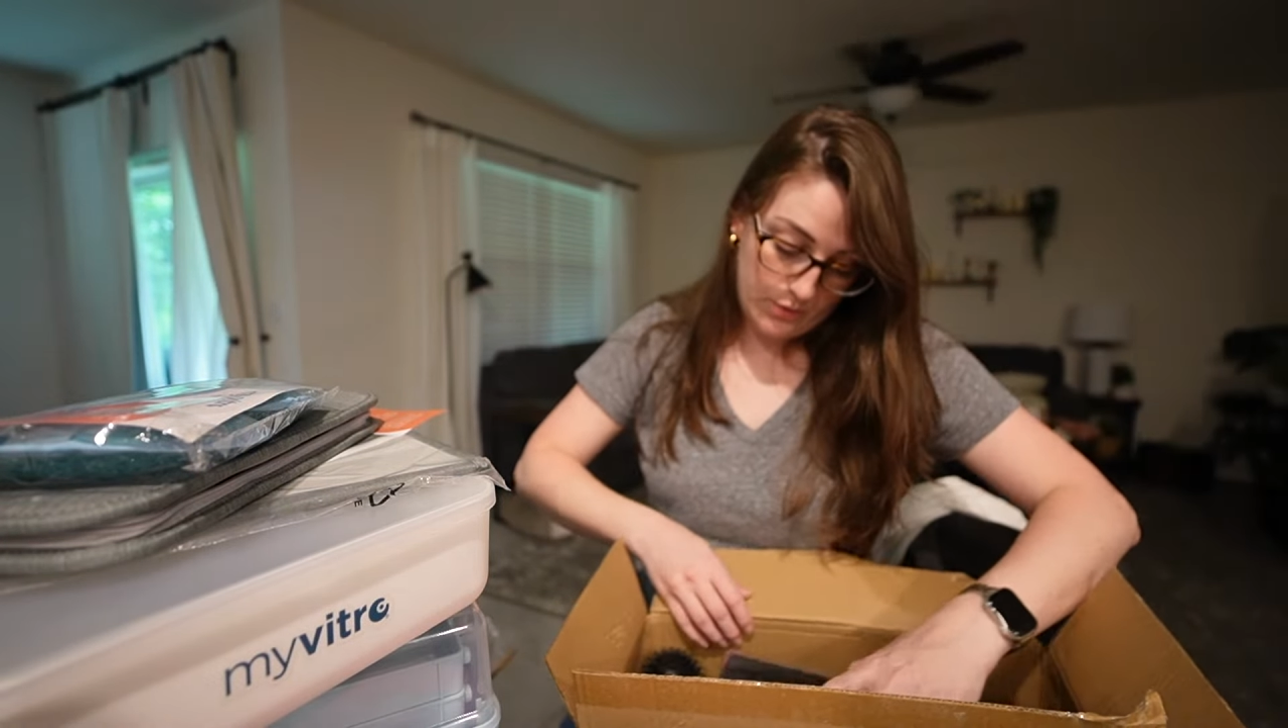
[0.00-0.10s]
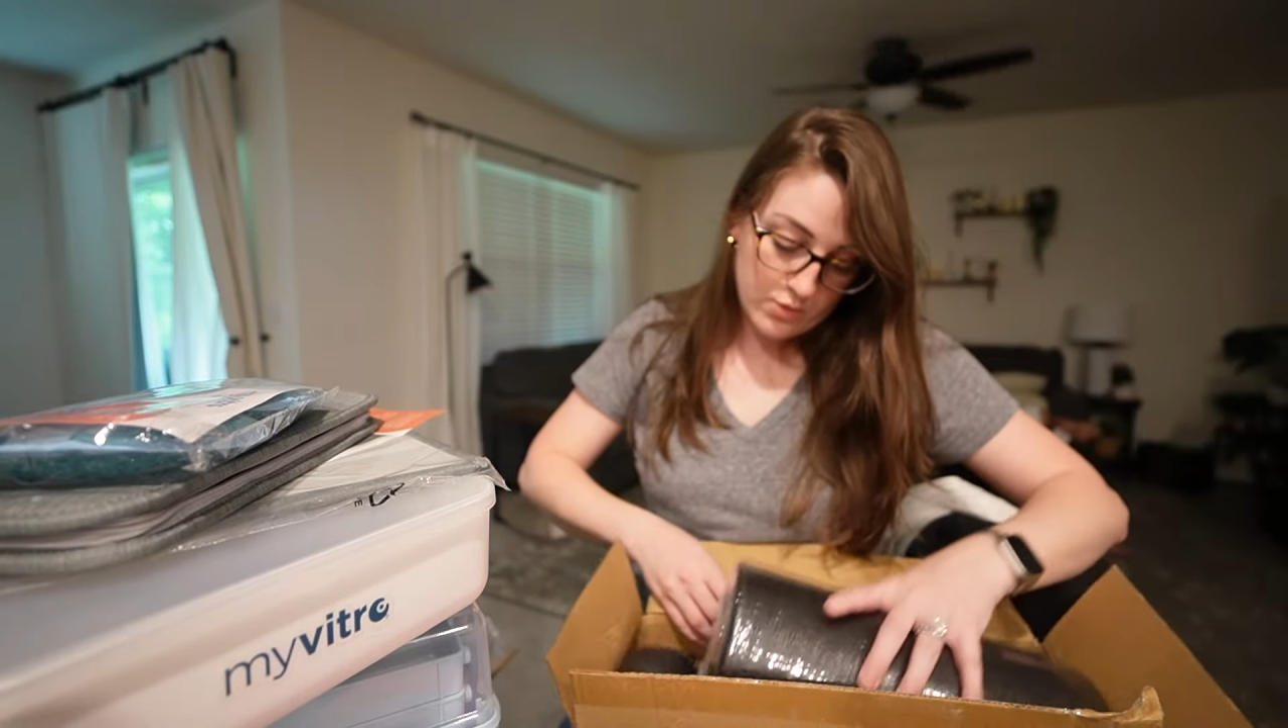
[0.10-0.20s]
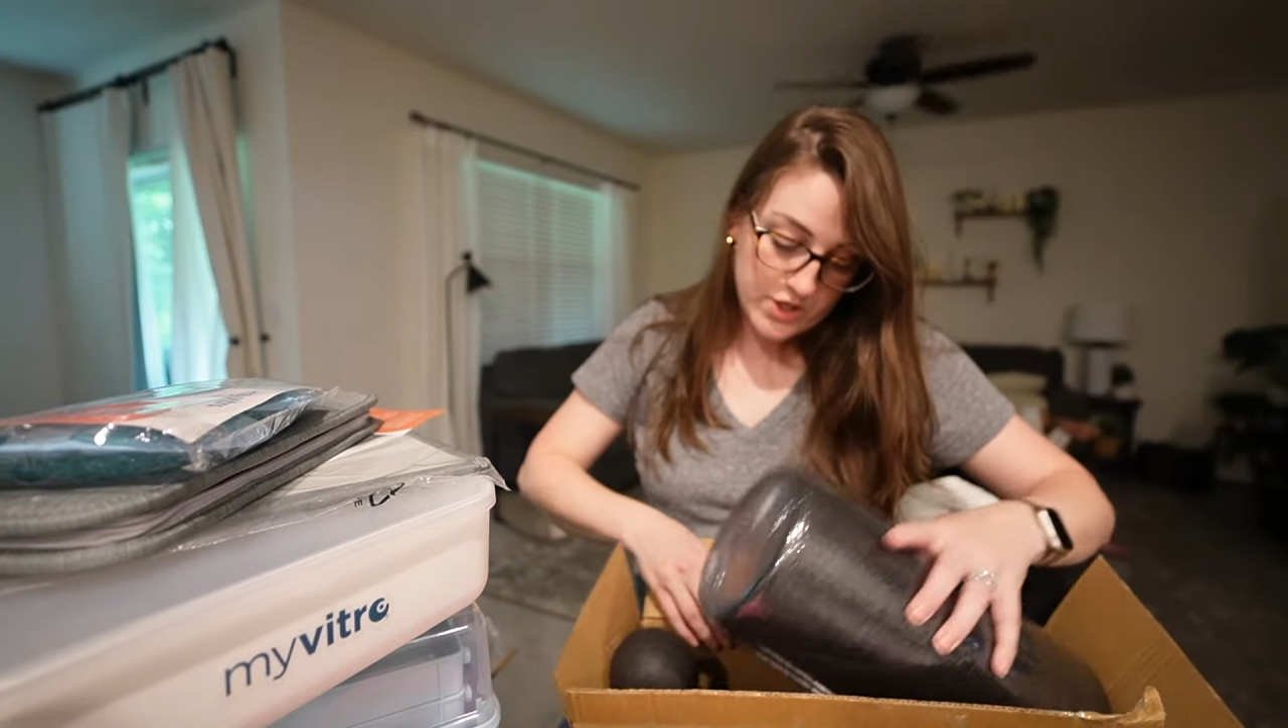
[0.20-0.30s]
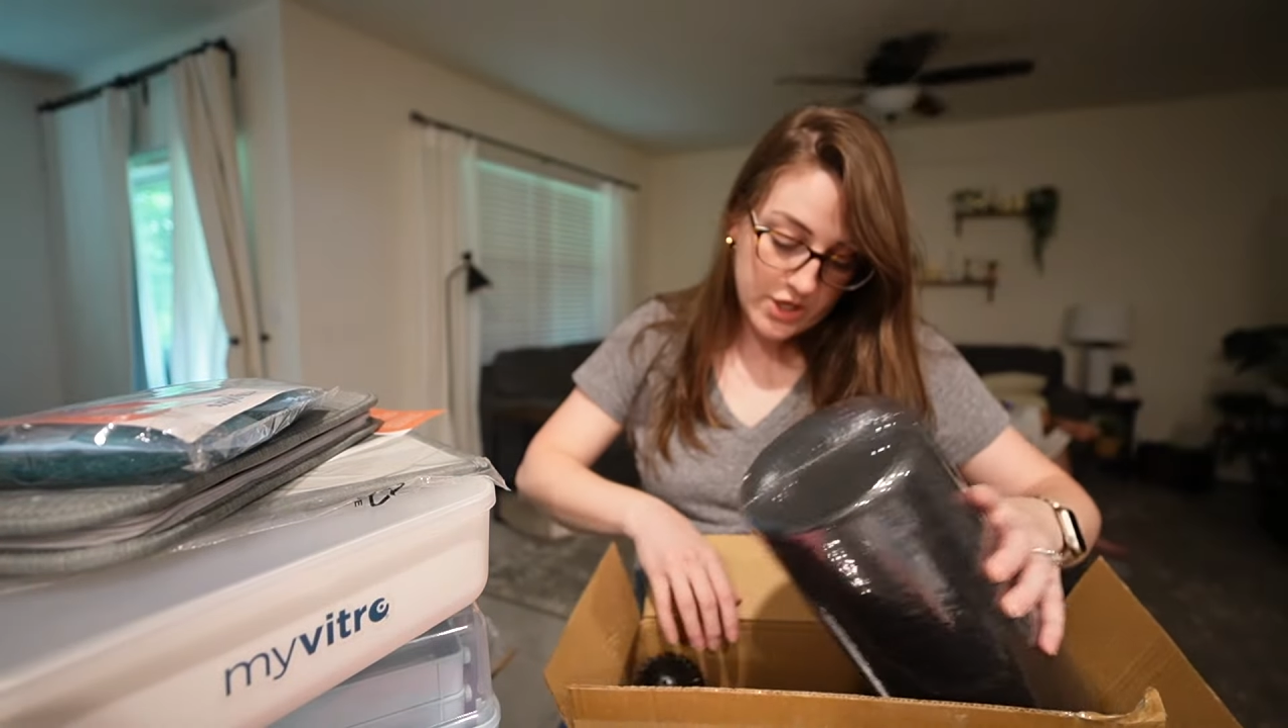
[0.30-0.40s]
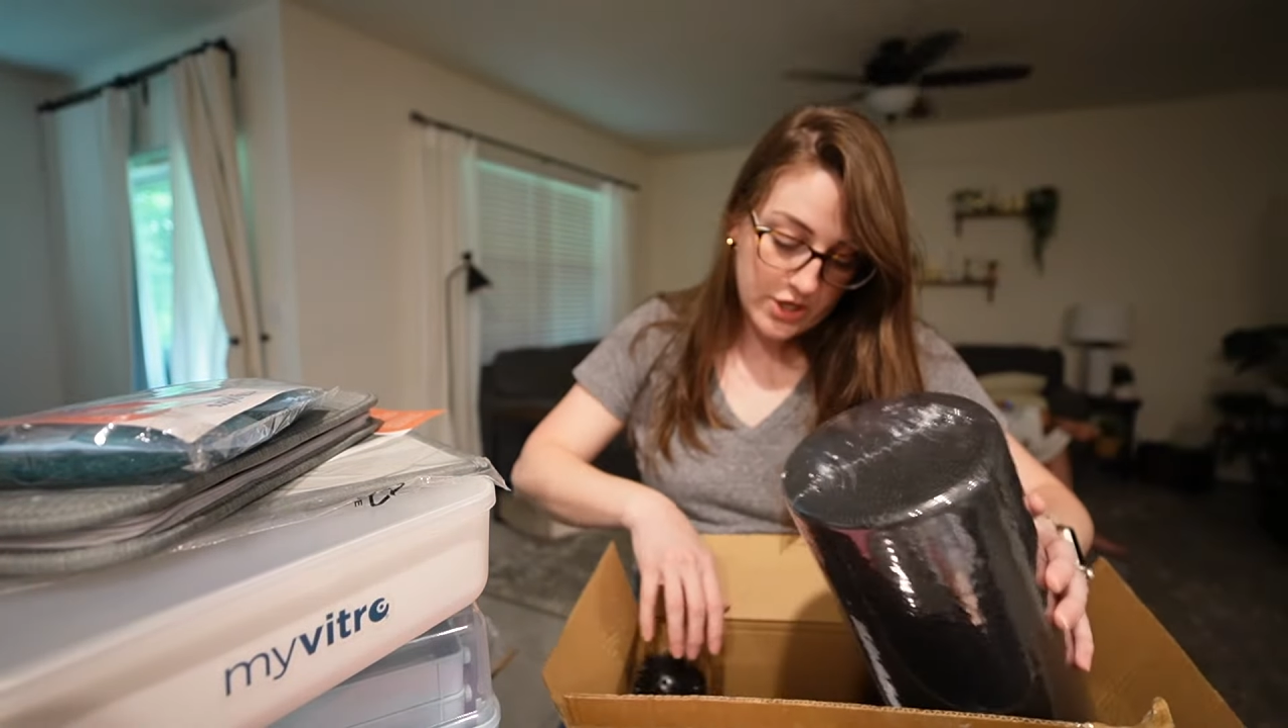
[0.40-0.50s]

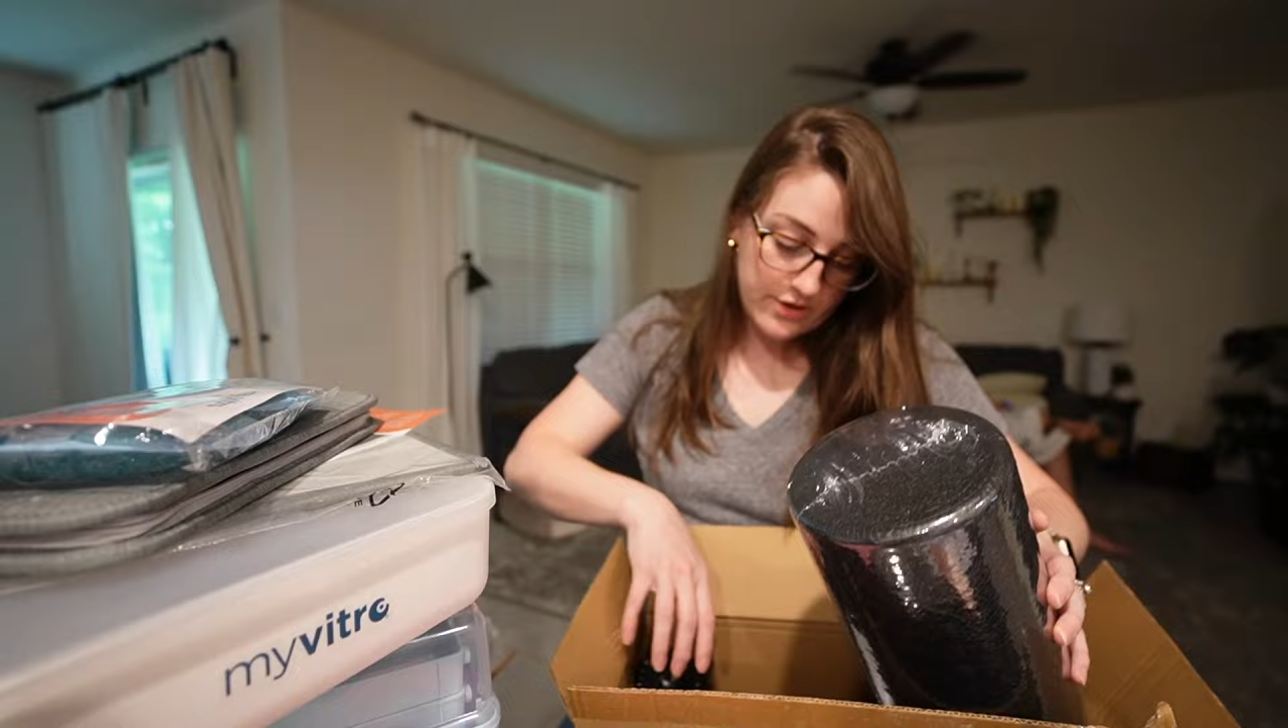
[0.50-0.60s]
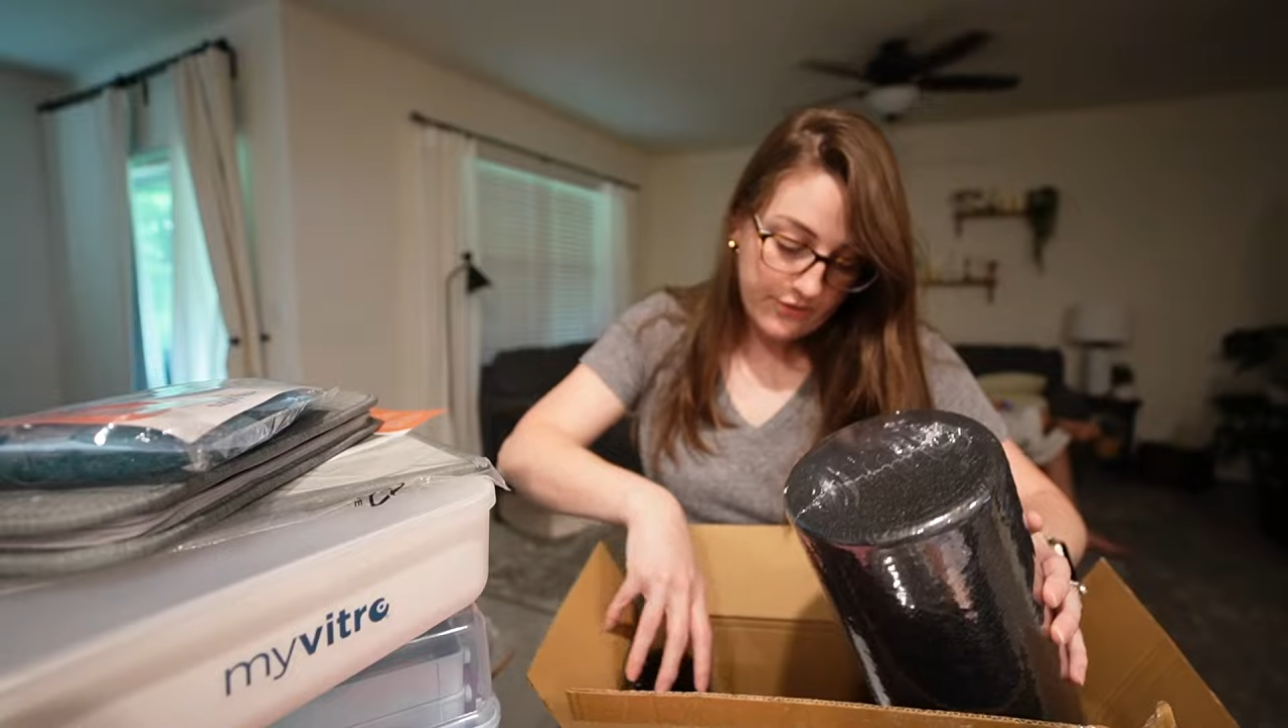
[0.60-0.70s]
really good